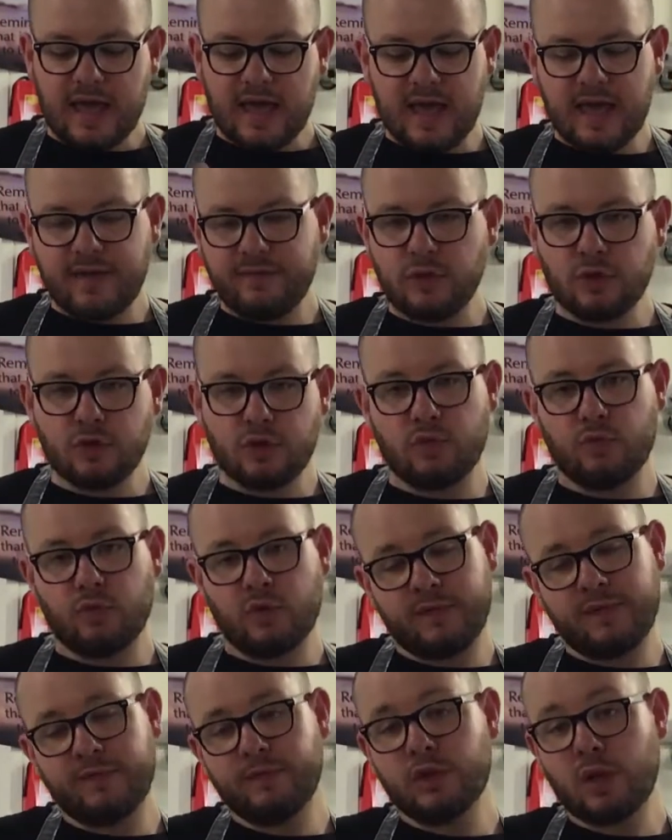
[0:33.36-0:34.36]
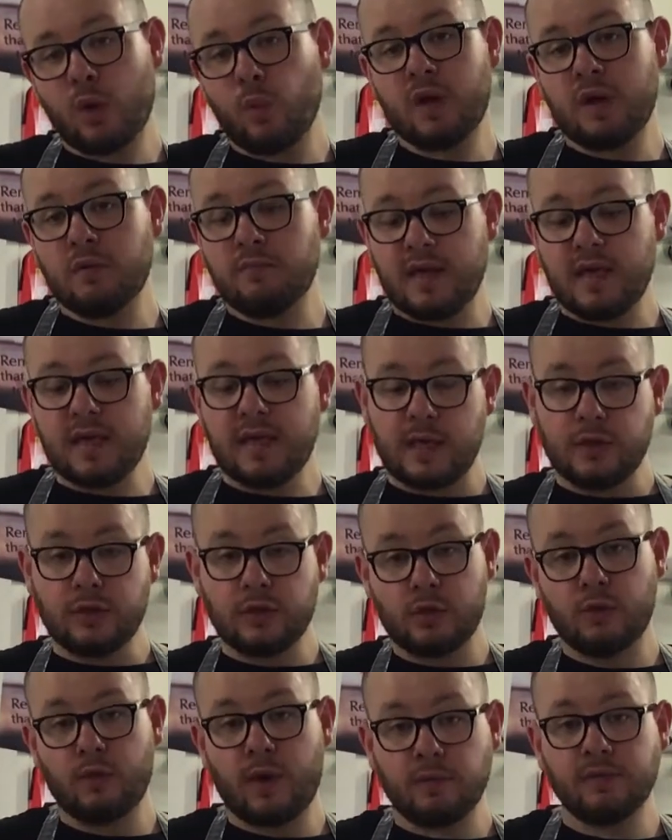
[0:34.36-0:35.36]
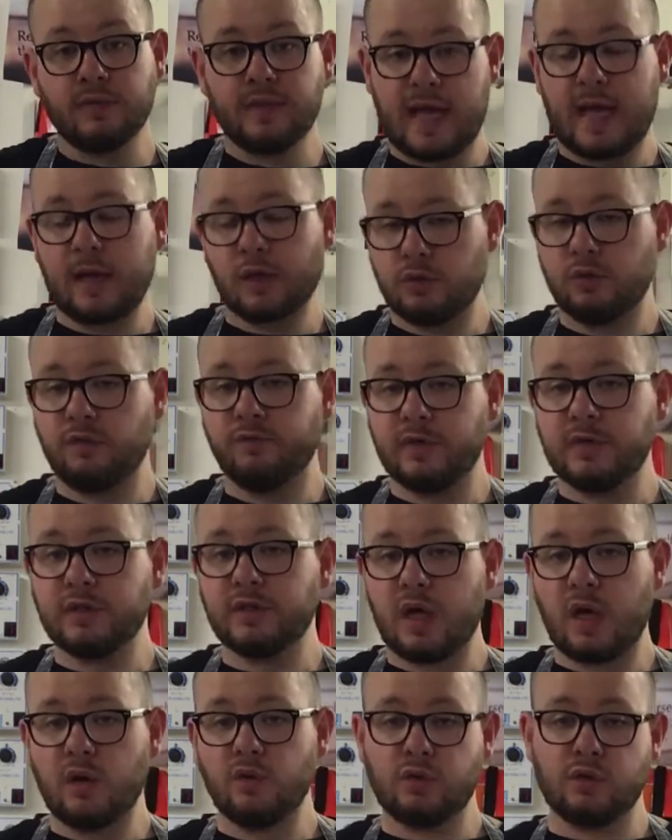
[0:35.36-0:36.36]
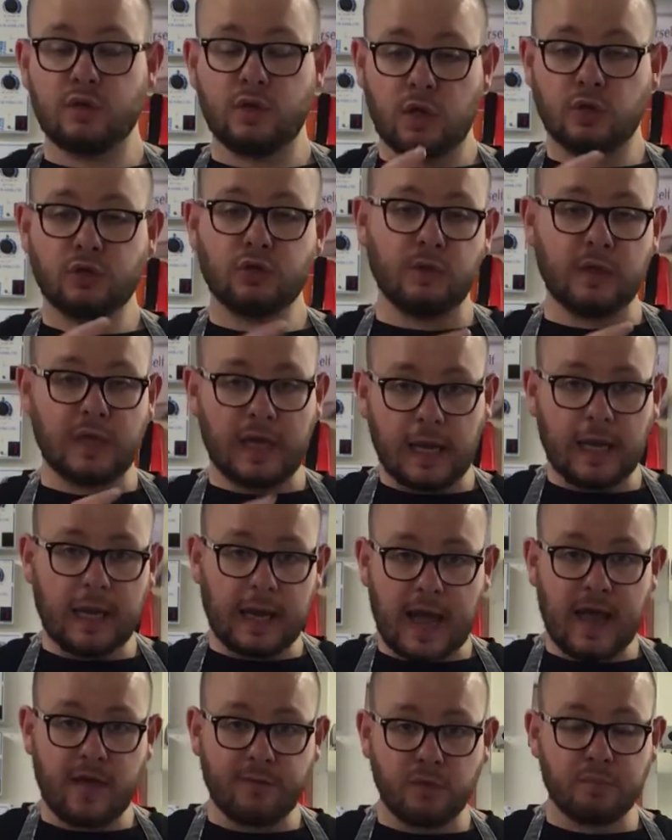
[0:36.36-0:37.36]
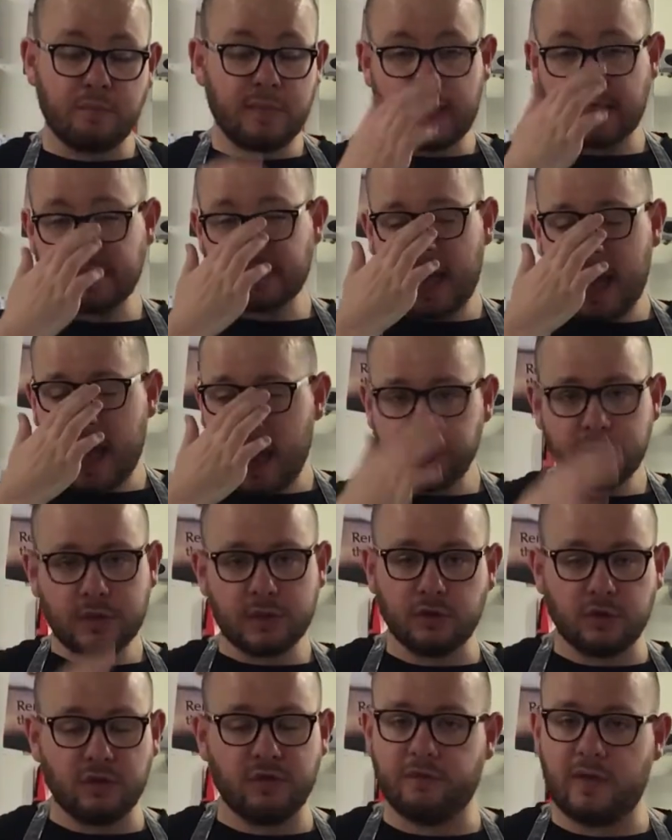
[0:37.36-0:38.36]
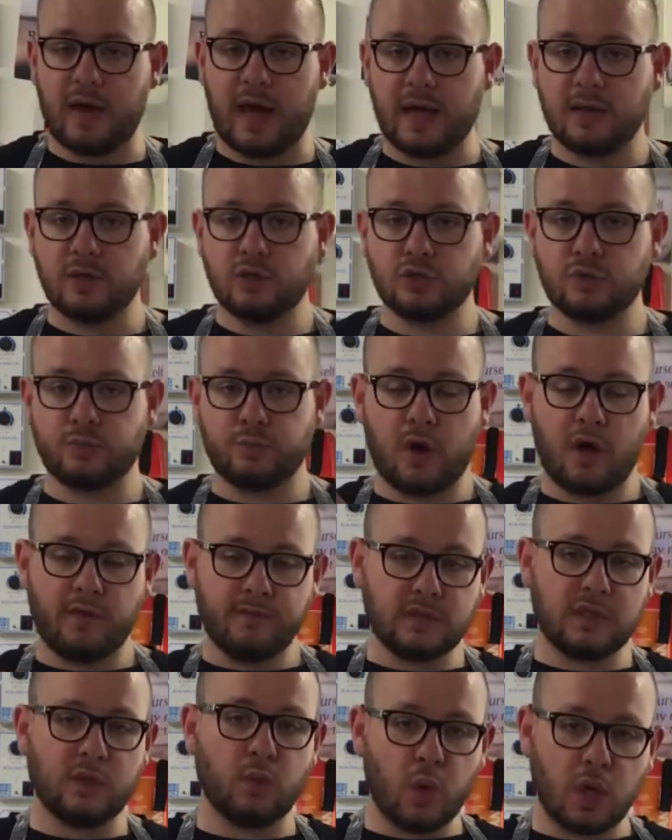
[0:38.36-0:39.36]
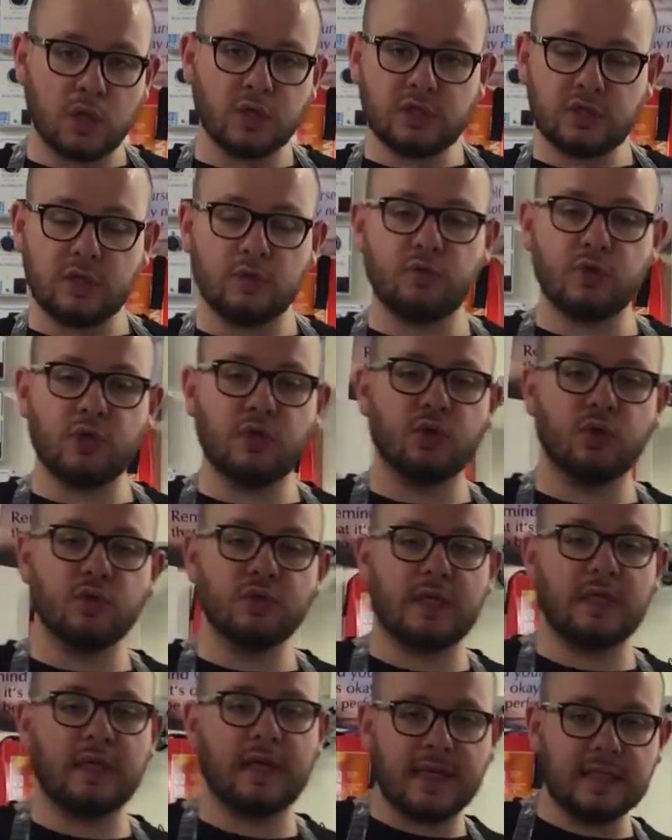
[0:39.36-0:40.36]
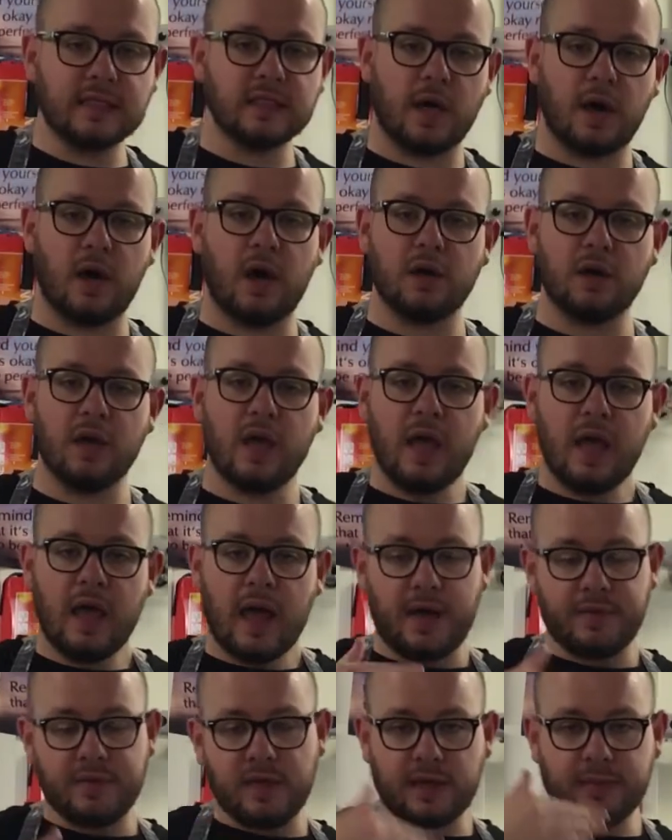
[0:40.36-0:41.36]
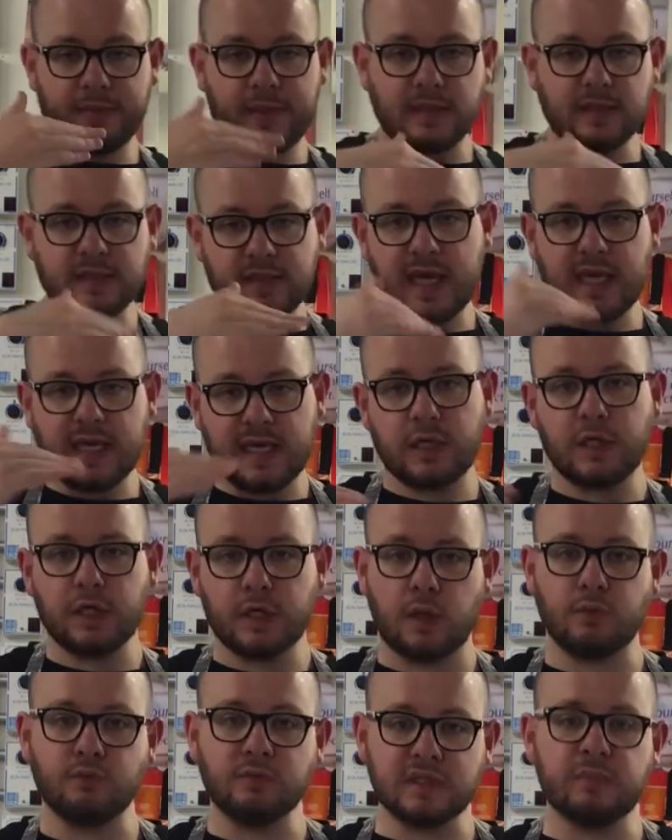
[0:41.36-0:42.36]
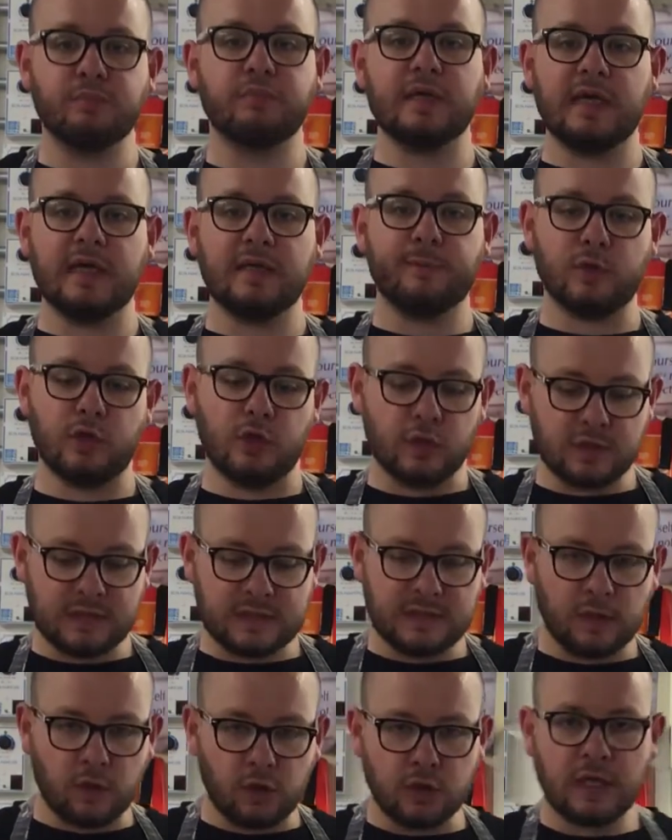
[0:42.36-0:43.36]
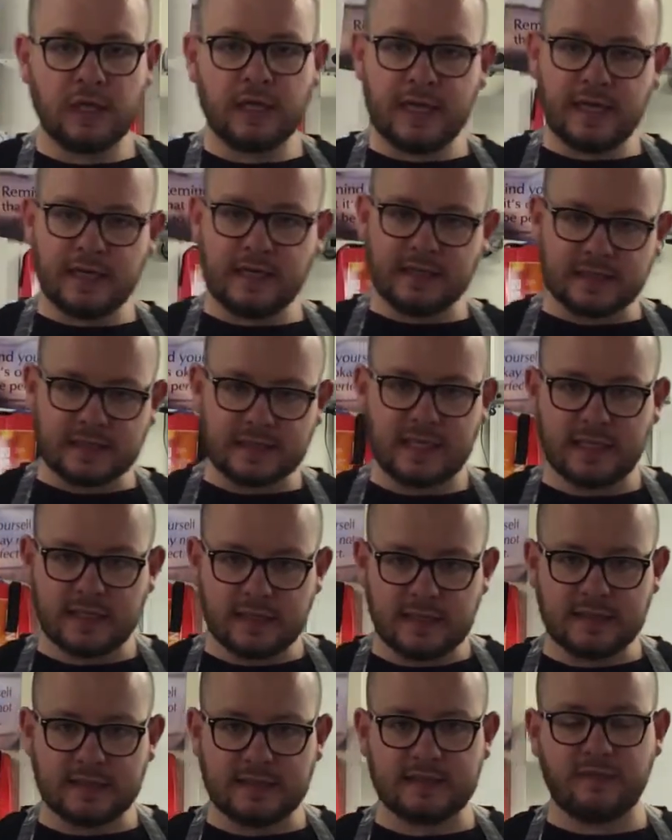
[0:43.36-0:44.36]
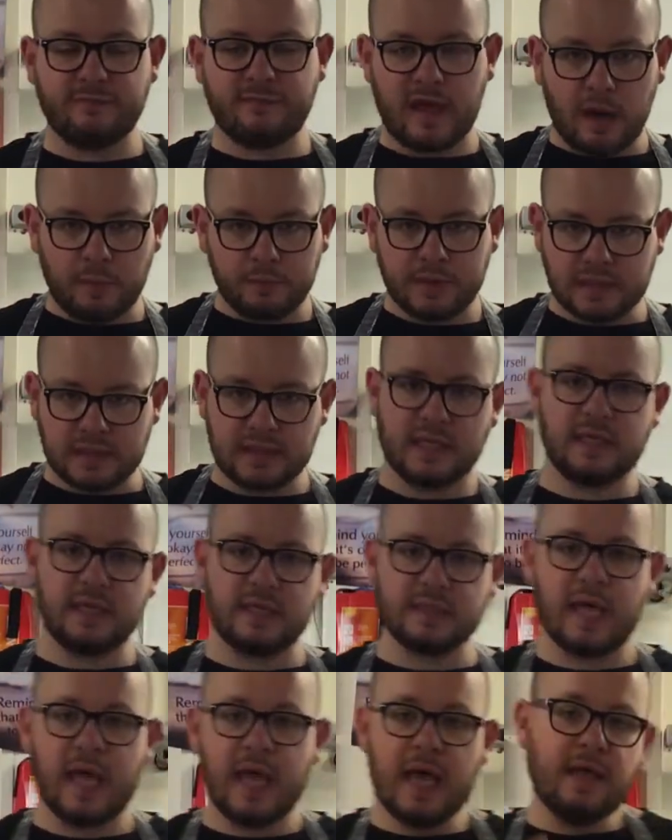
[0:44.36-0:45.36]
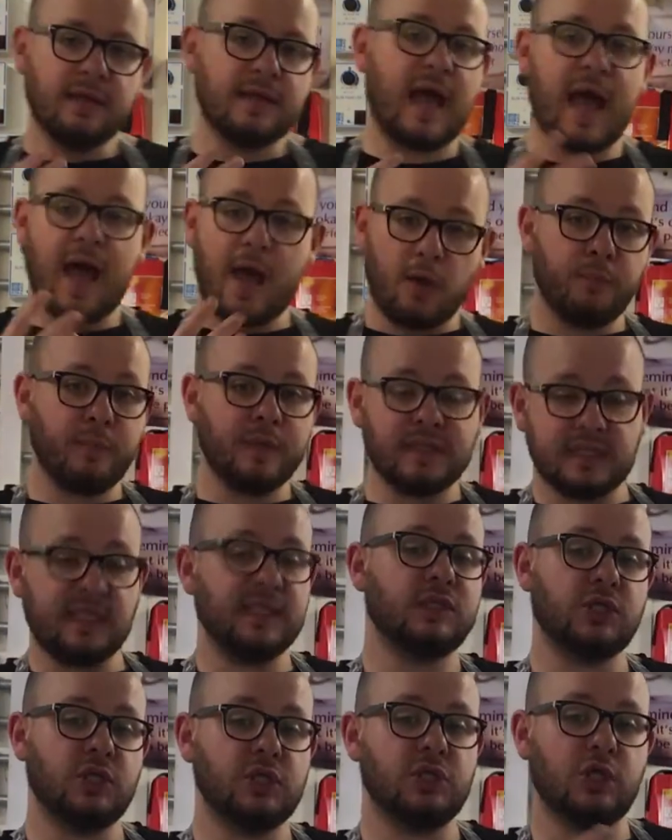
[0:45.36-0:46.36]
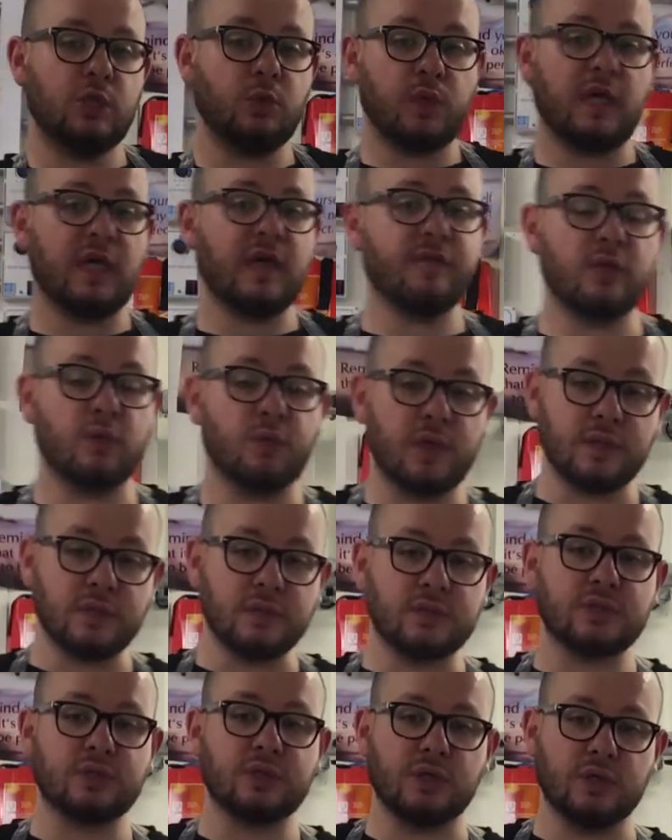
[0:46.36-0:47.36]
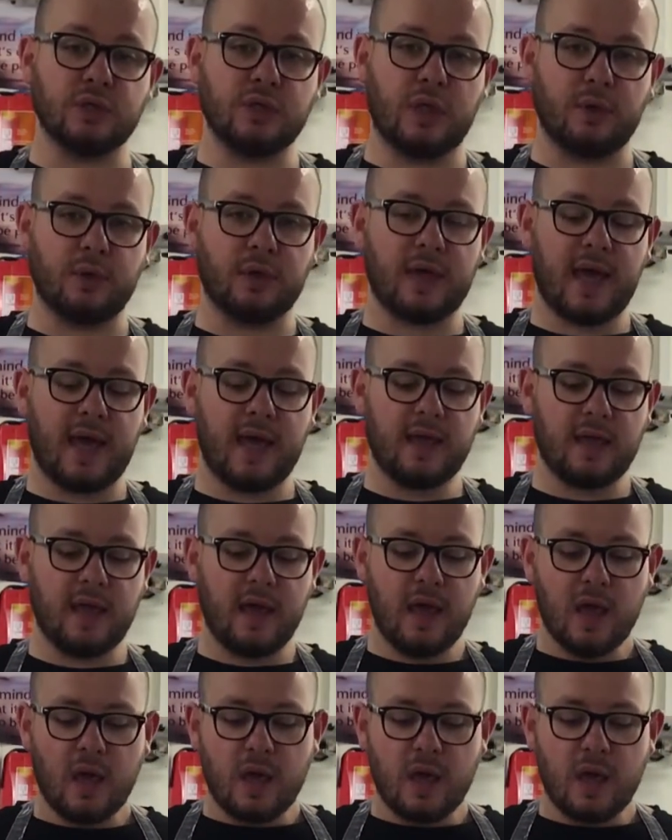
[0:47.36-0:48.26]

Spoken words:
if you don't want to make it throughout the actual video, so you're not doing it live with me, that's absolutely fine. Just obviously watch the recording later on and you can then take it at your own speed, but you're still going to learn the skills and develop the skills that I would be teaching you if you were in school, okay?